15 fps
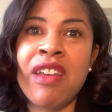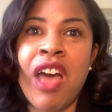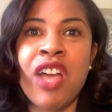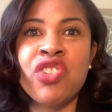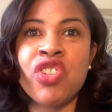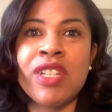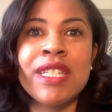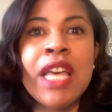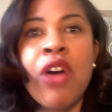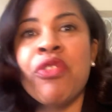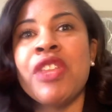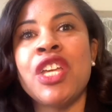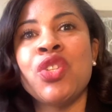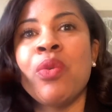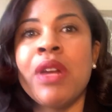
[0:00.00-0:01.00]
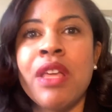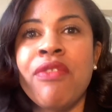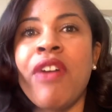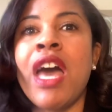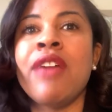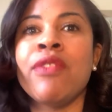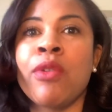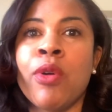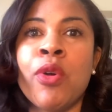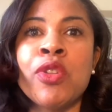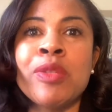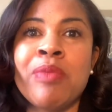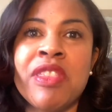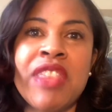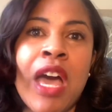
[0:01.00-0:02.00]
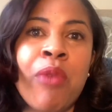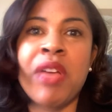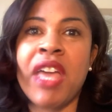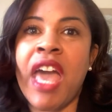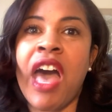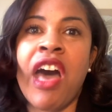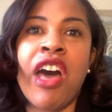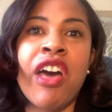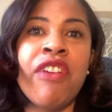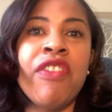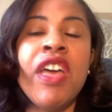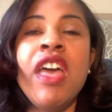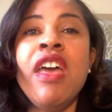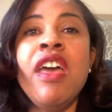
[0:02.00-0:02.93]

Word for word: not just healthy 25 year olds, but we have